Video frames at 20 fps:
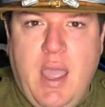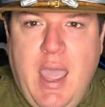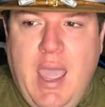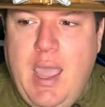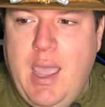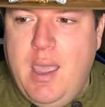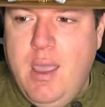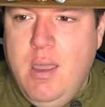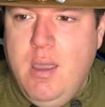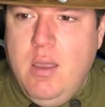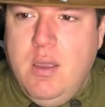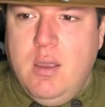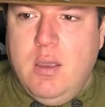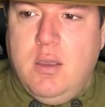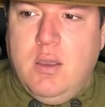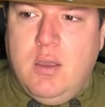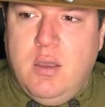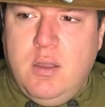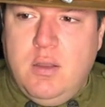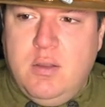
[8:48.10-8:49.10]
hey,
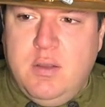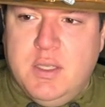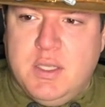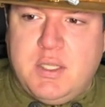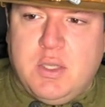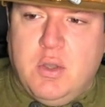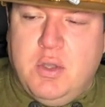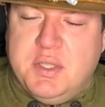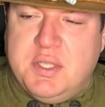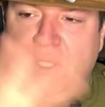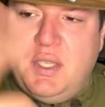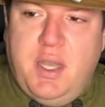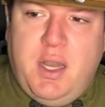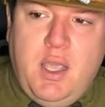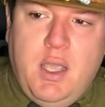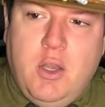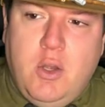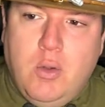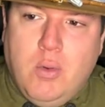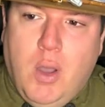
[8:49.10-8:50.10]
this whole
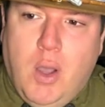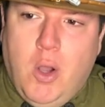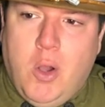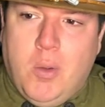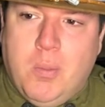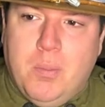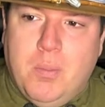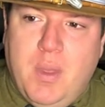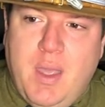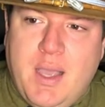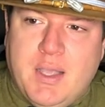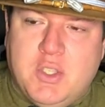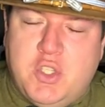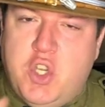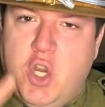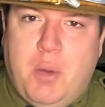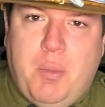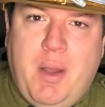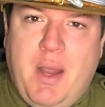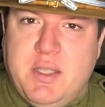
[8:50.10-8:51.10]
city, New Ulm, has
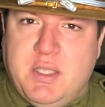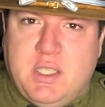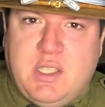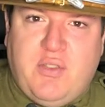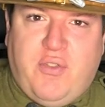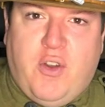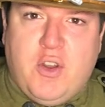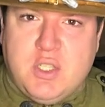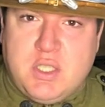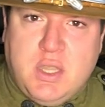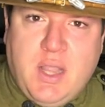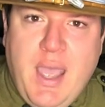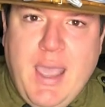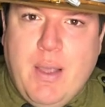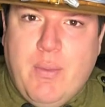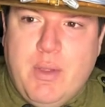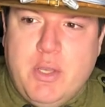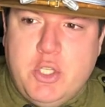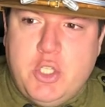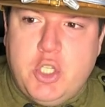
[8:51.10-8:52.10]
German as its first
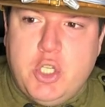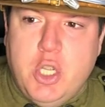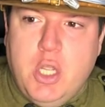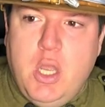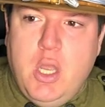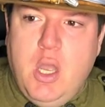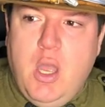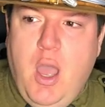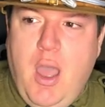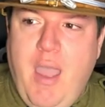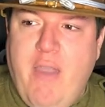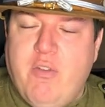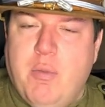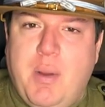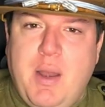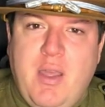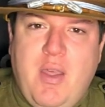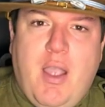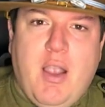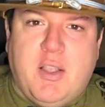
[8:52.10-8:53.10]
language.
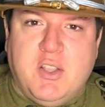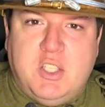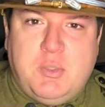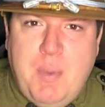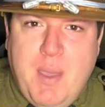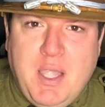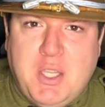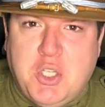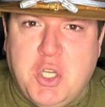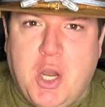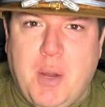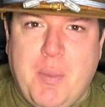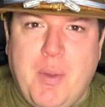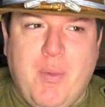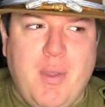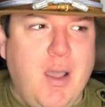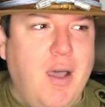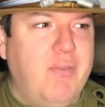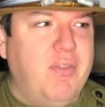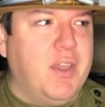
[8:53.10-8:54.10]
Everybody there can speak German.
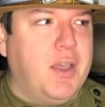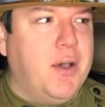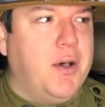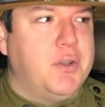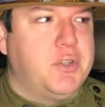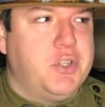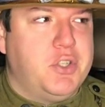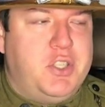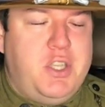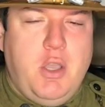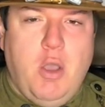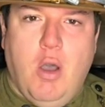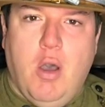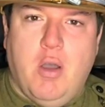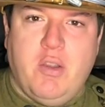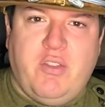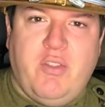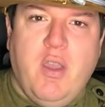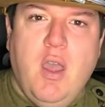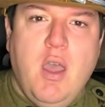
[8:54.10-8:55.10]
We all have the cultures. You go
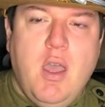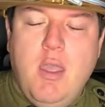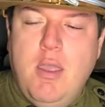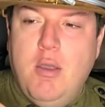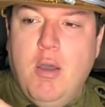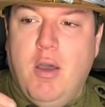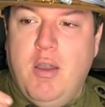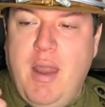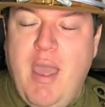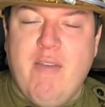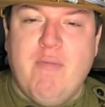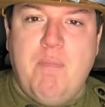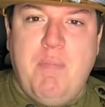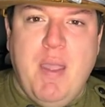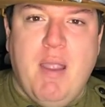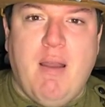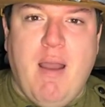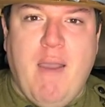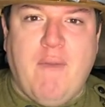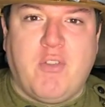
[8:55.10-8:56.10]
out and have
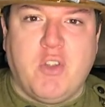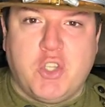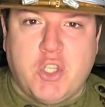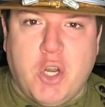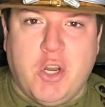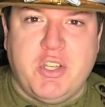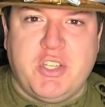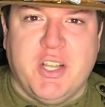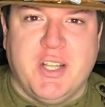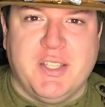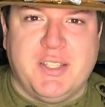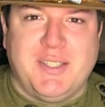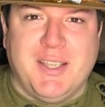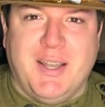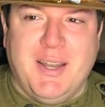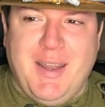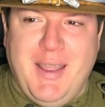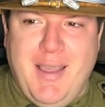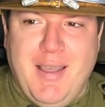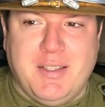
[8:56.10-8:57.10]
beer after church on
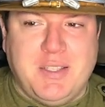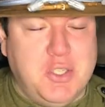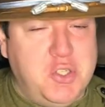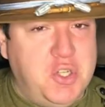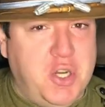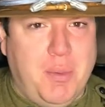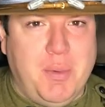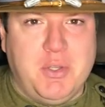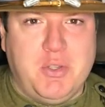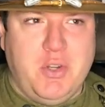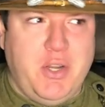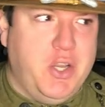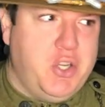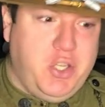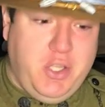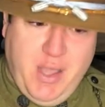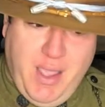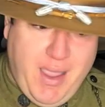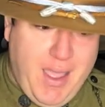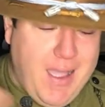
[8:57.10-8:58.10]
Sunday. That's a German
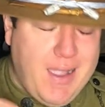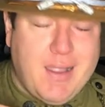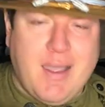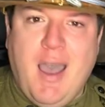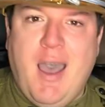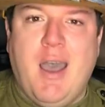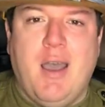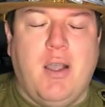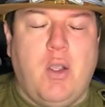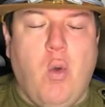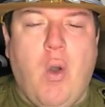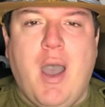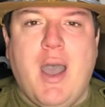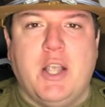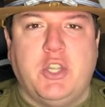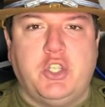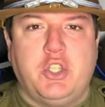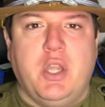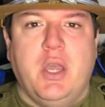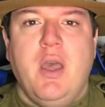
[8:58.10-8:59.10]
tradition that got
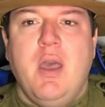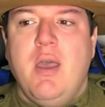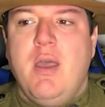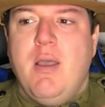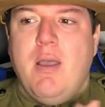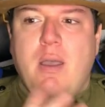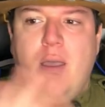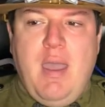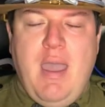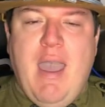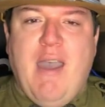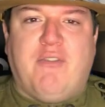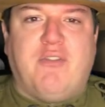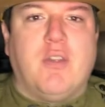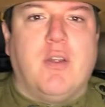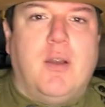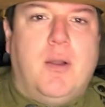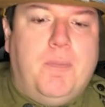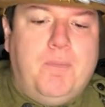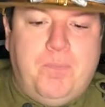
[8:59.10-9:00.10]
quashed
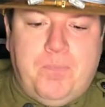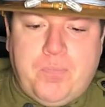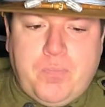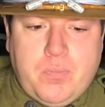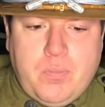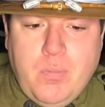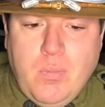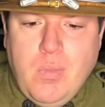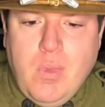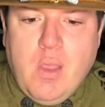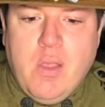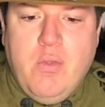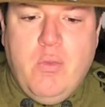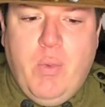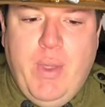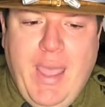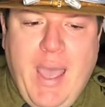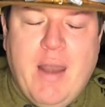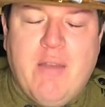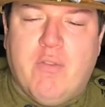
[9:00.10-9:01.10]
after
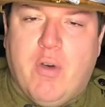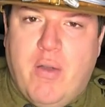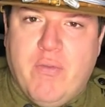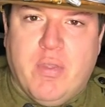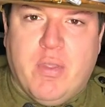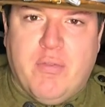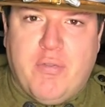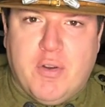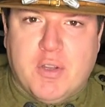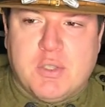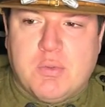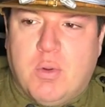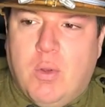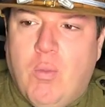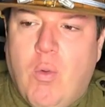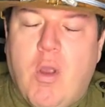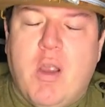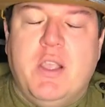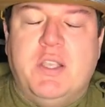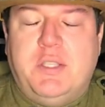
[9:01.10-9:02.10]
we got involved in the First World
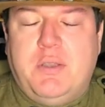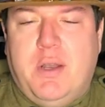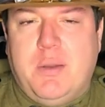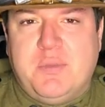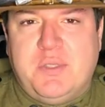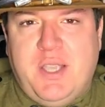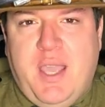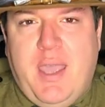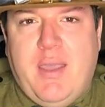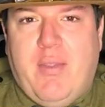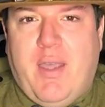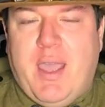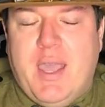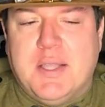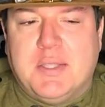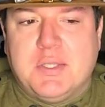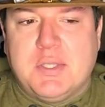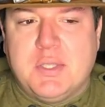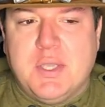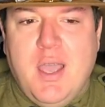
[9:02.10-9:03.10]
War. You see what I'm saying? Like,
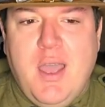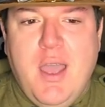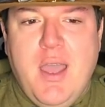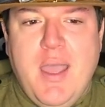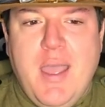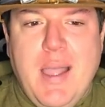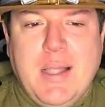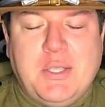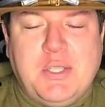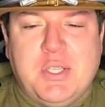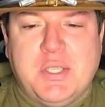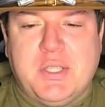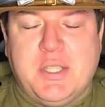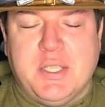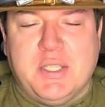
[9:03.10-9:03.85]
it's just